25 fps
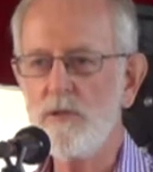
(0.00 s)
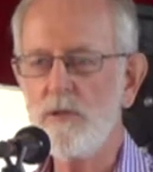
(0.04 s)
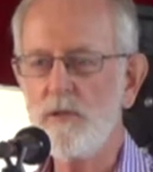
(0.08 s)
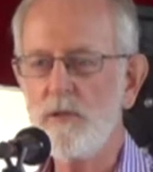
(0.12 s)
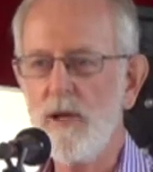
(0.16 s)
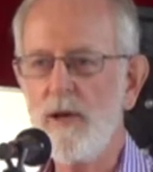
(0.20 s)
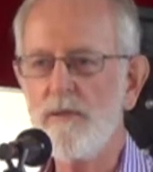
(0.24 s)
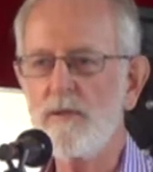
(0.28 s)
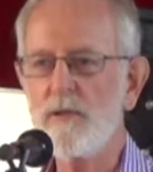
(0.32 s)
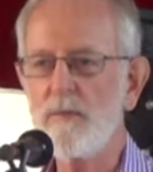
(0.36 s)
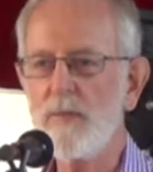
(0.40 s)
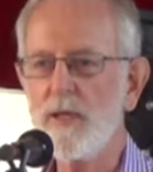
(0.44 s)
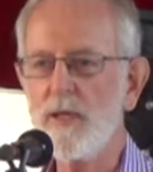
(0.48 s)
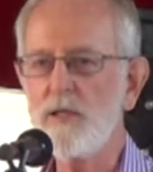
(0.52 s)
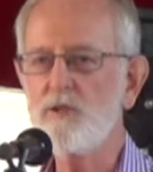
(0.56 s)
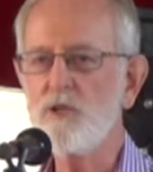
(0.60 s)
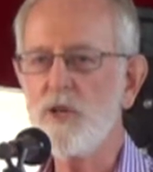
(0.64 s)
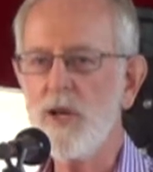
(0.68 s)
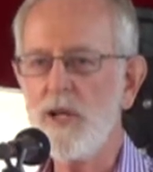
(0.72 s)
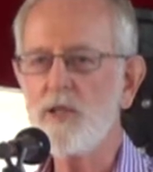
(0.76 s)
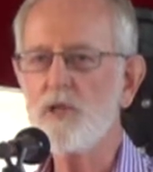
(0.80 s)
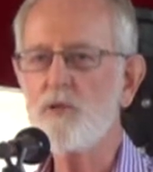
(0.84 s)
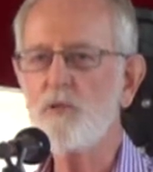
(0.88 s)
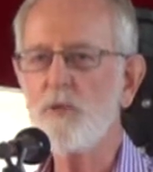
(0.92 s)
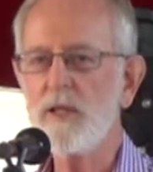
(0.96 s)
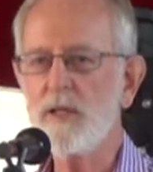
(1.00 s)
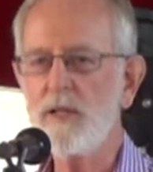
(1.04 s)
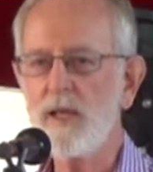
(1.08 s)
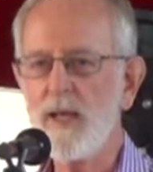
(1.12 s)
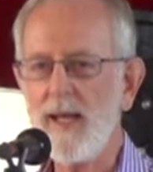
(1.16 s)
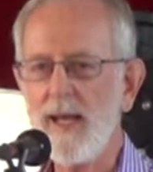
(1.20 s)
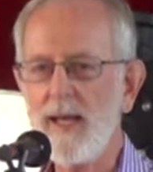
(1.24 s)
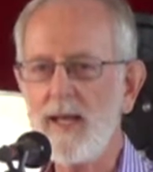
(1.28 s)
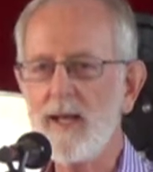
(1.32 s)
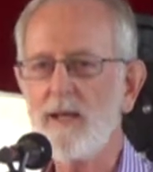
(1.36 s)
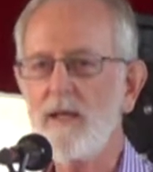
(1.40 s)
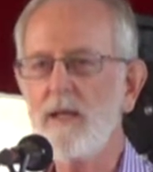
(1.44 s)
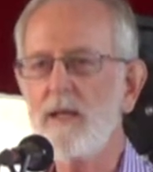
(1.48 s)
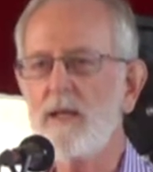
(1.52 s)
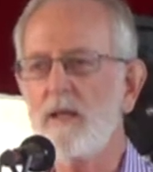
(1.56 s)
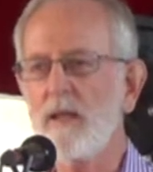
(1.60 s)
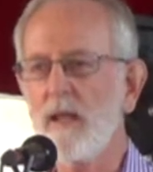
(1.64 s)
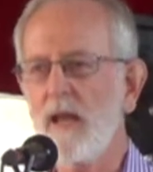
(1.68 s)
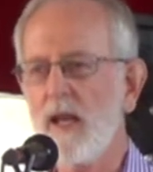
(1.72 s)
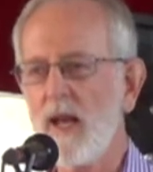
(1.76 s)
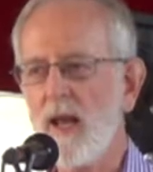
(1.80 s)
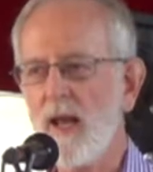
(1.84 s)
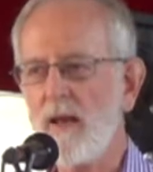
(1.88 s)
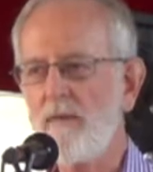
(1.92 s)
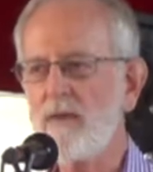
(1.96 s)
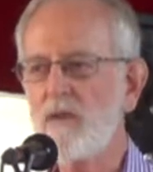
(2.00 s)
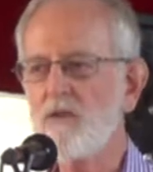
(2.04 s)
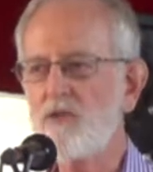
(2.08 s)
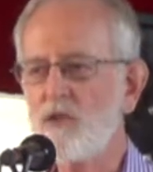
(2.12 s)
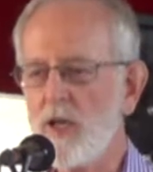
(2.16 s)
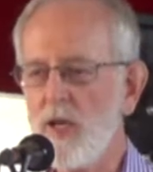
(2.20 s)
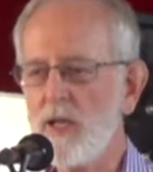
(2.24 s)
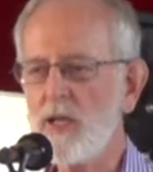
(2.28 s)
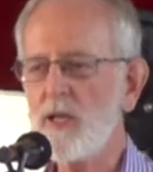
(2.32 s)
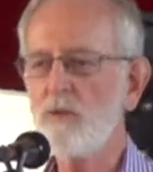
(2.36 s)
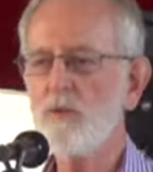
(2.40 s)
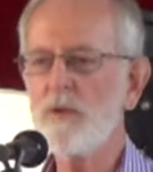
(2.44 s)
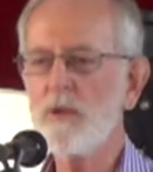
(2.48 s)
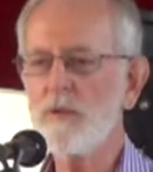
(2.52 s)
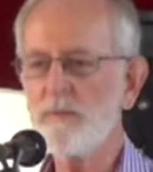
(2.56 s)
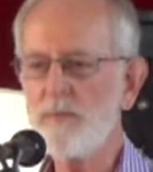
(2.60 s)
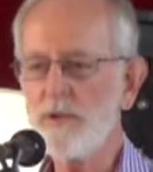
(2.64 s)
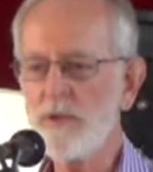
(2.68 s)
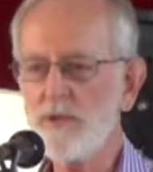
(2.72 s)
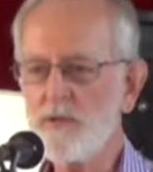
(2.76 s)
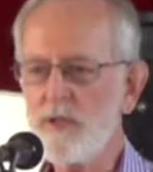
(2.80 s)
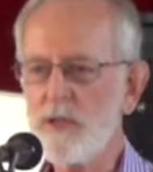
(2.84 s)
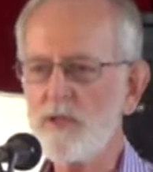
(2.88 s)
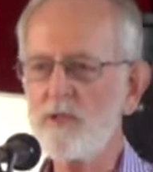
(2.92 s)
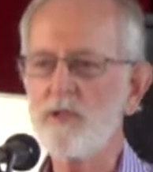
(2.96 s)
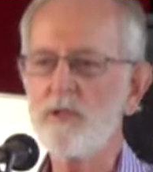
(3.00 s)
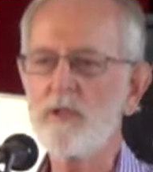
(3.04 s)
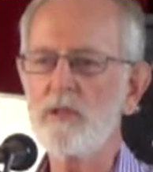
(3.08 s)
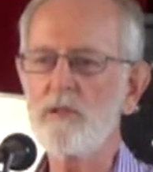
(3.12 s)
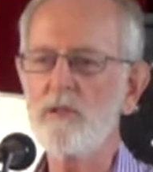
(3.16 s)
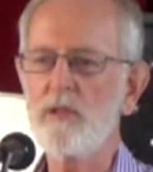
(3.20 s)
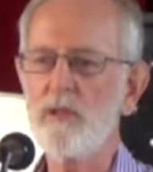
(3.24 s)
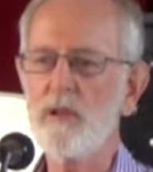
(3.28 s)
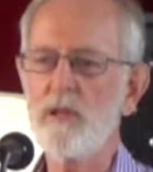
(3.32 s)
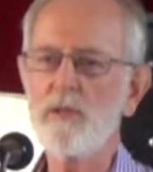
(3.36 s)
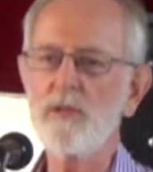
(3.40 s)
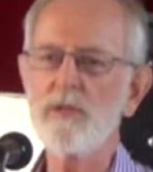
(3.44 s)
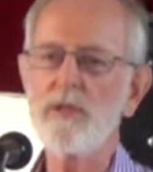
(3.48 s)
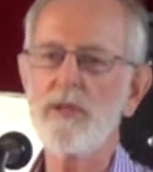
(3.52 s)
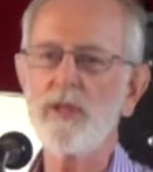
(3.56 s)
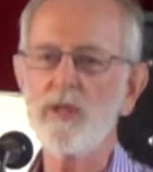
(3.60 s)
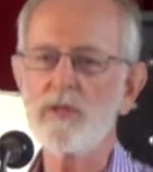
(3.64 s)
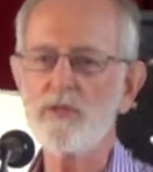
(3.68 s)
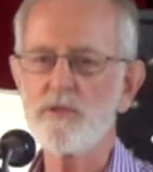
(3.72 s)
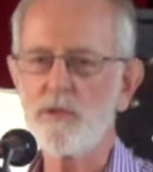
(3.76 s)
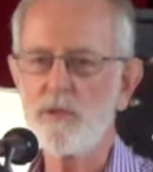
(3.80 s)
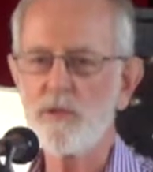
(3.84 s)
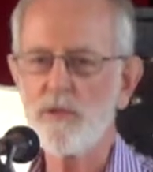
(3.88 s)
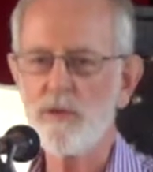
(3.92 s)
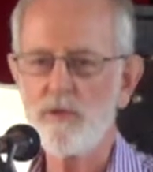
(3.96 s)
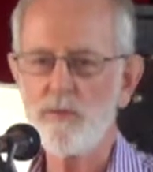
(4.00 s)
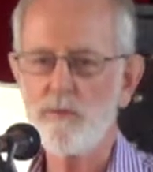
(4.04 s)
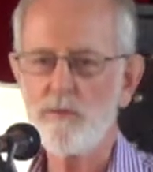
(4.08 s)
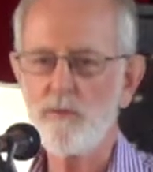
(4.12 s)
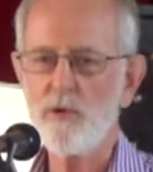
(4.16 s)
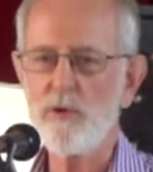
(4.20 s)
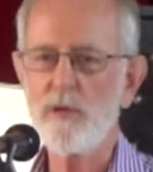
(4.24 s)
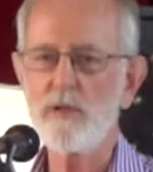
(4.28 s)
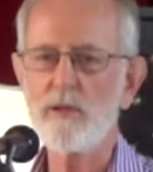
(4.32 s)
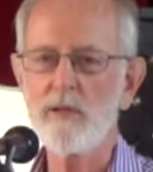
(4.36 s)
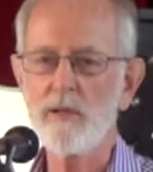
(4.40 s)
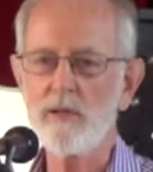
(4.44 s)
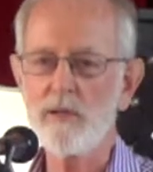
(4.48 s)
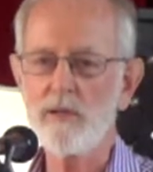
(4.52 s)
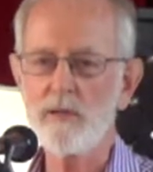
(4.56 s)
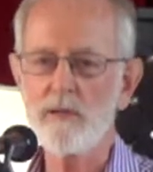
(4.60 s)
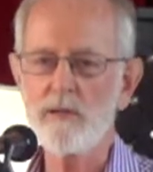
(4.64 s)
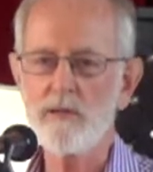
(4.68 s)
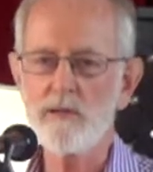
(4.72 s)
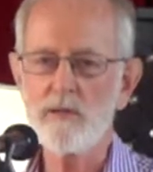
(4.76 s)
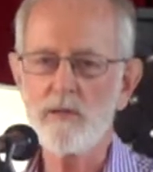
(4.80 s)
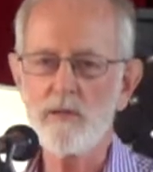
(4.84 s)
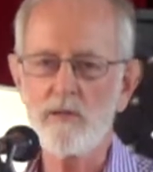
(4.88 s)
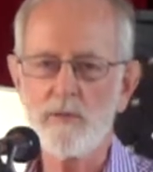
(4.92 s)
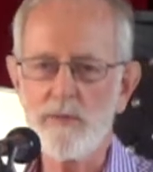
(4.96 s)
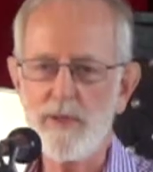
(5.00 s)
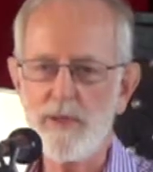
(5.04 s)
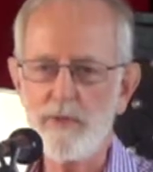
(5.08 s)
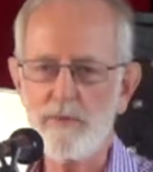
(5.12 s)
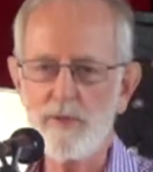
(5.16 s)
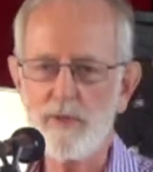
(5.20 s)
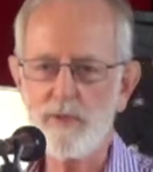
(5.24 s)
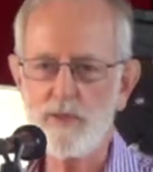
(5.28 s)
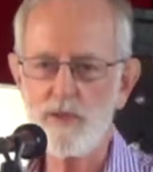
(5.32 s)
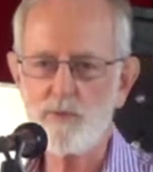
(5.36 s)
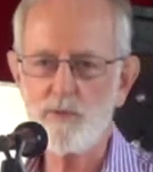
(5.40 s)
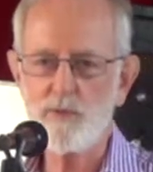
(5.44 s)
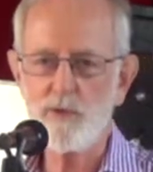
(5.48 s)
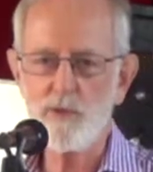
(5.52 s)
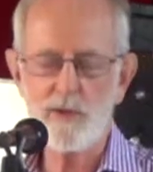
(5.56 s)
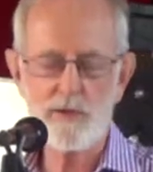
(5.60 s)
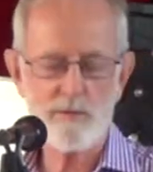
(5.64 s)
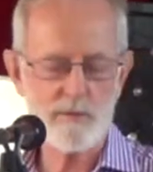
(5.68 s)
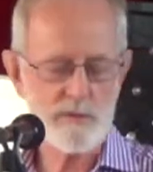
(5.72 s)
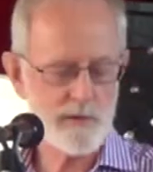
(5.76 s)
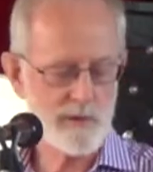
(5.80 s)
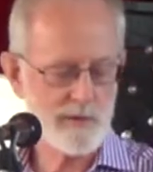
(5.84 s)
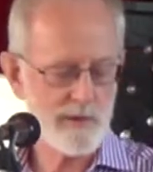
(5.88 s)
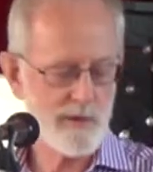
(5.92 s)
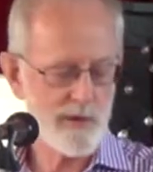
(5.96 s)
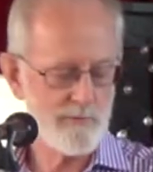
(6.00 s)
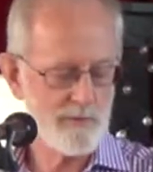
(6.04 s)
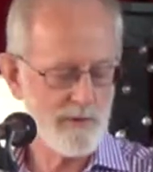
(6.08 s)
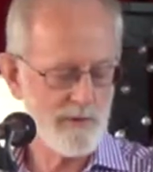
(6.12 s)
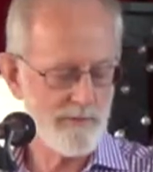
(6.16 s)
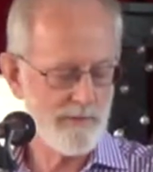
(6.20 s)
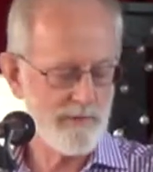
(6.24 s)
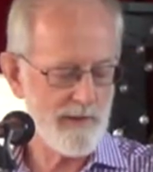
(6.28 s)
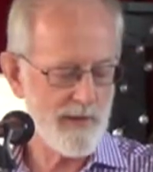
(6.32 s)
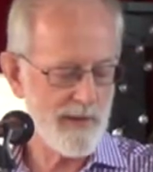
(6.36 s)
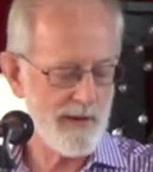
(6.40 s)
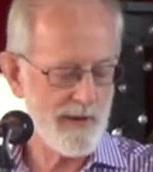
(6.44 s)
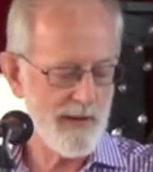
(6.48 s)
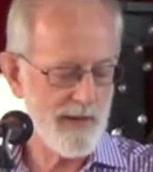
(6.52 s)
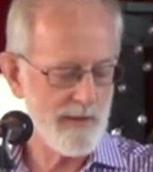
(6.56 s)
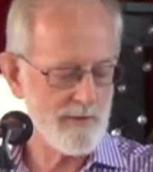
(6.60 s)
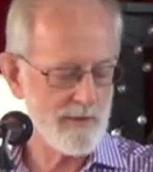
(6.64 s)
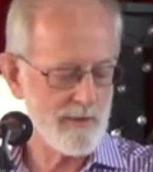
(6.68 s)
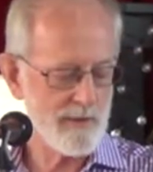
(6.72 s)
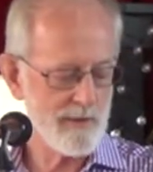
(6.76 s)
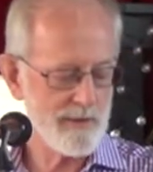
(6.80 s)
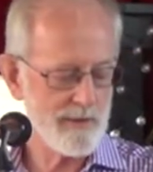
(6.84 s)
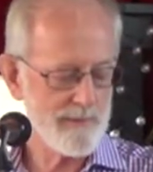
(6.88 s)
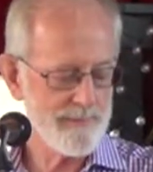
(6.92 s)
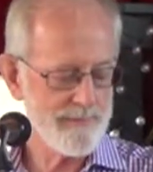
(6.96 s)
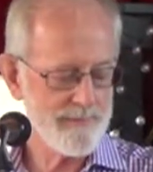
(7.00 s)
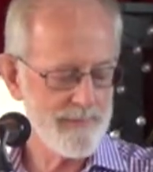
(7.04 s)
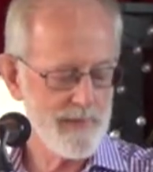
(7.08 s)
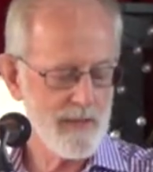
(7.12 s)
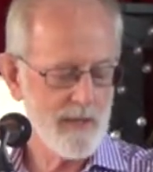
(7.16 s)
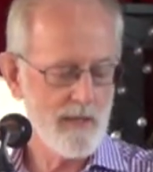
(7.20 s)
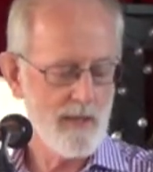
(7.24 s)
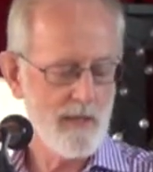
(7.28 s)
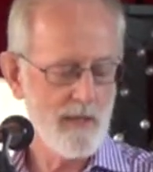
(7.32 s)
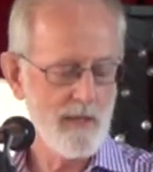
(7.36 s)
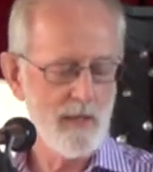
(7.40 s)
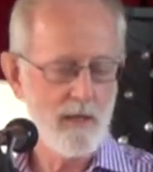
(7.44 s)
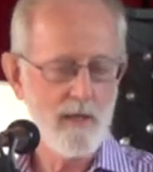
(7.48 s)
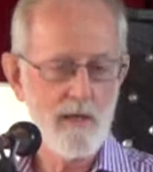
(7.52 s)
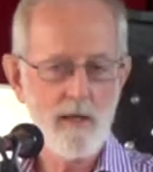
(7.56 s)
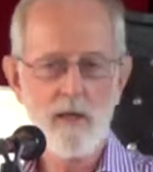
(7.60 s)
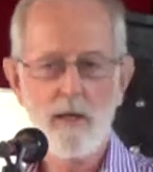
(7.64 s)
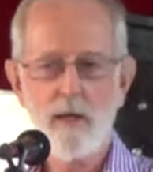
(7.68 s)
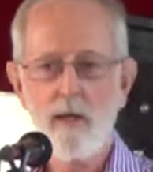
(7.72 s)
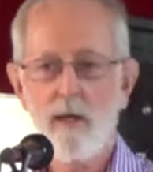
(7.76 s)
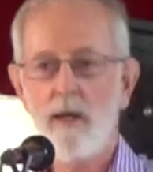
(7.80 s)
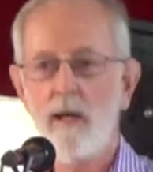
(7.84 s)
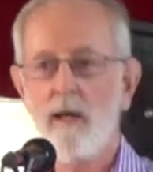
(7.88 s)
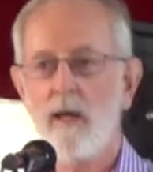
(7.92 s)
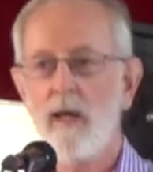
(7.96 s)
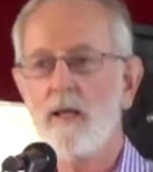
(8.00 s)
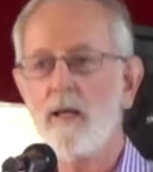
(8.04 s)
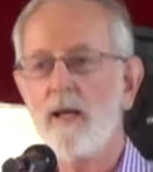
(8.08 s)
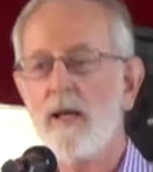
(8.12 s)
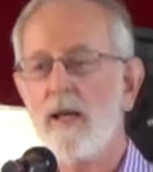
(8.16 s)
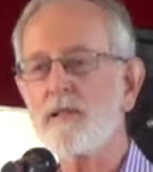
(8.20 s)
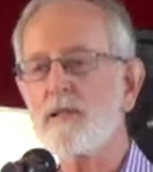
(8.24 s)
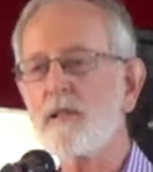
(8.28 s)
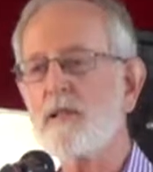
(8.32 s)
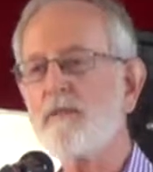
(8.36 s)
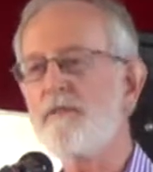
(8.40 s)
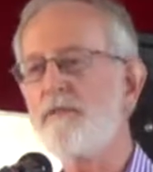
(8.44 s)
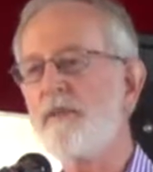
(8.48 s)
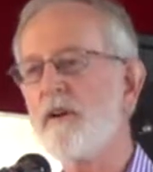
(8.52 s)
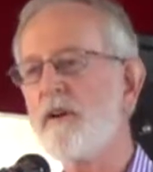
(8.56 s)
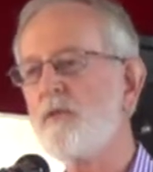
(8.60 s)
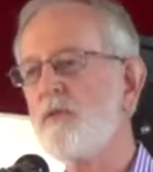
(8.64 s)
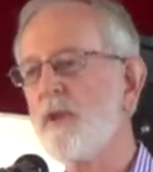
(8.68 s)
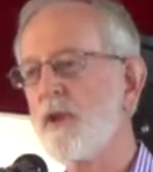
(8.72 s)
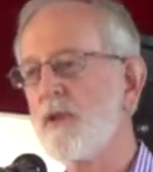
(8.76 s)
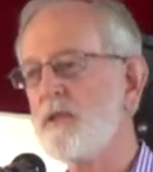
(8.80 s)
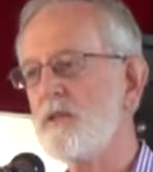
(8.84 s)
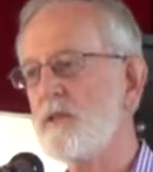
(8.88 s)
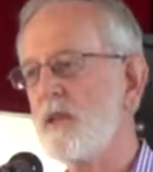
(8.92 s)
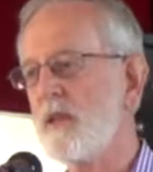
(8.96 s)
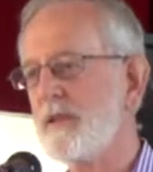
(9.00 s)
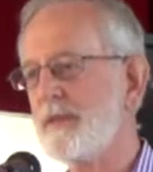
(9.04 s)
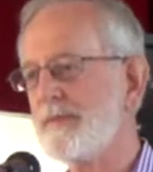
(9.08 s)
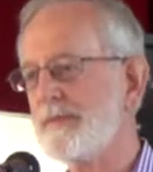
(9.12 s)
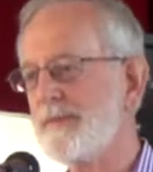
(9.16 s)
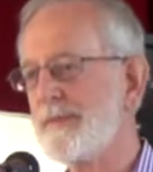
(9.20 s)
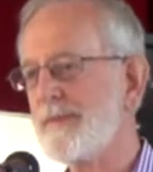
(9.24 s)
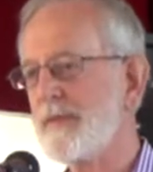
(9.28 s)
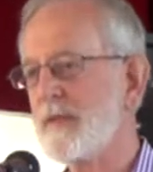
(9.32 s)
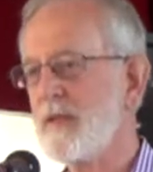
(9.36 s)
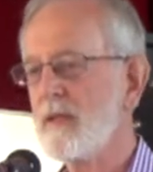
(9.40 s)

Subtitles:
you have to be a genuine candidate and have a genuine position on things that are important to people at sportsmen's clubs and firehouses. And lastly, fundraising.